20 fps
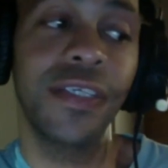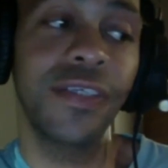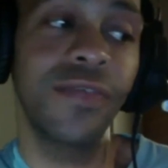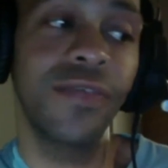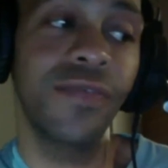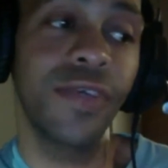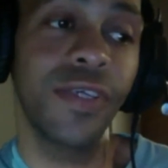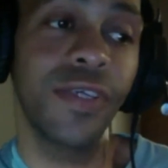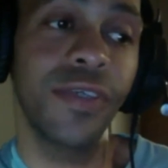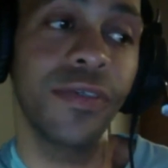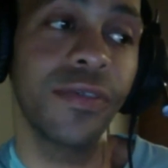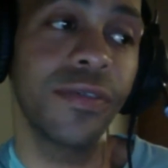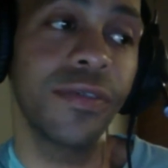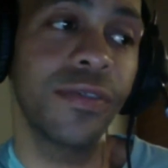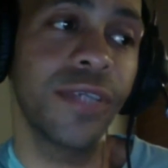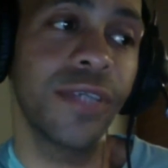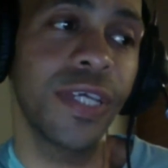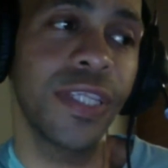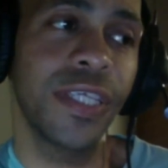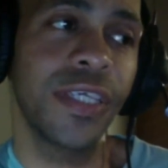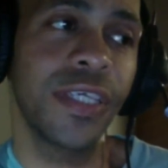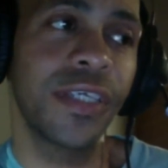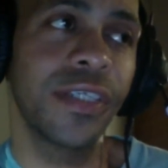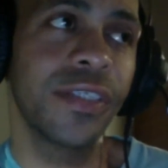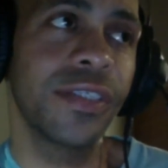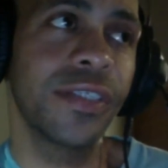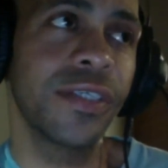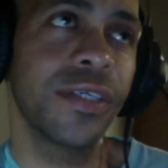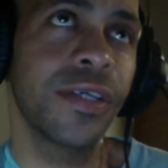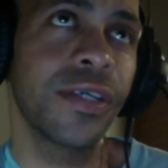very good. I think
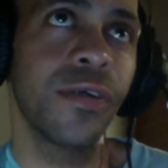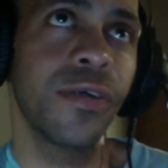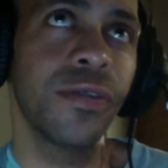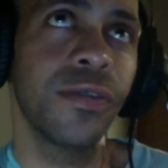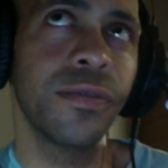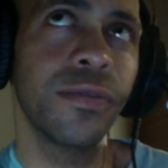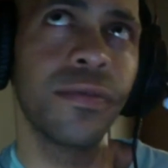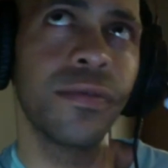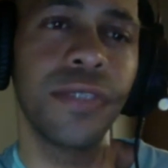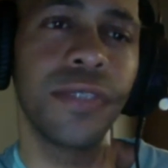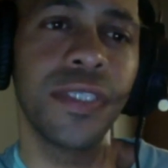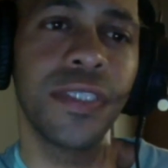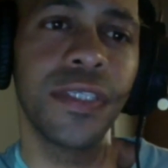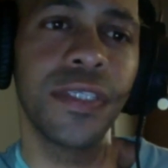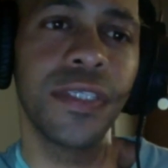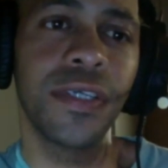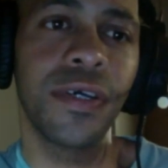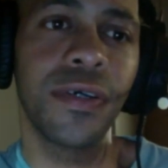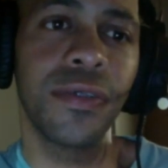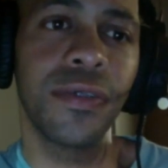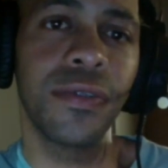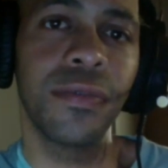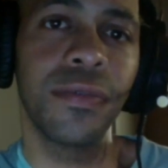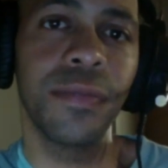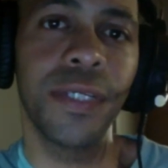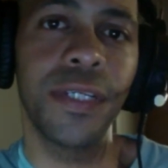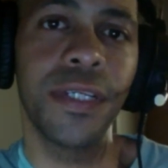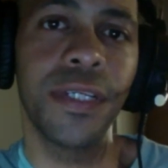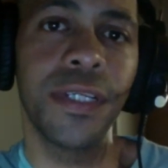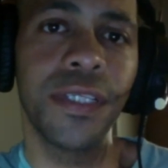he's a gold
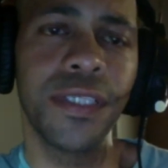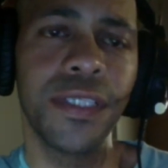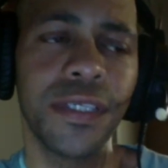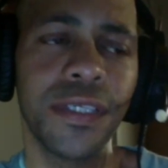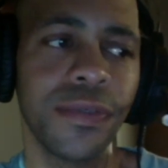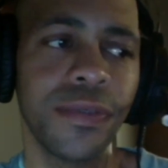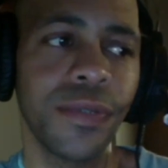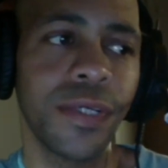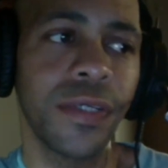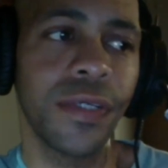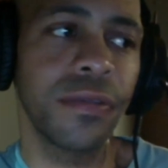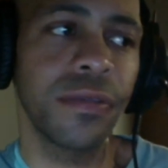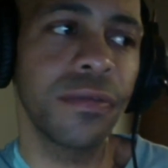medalist as well.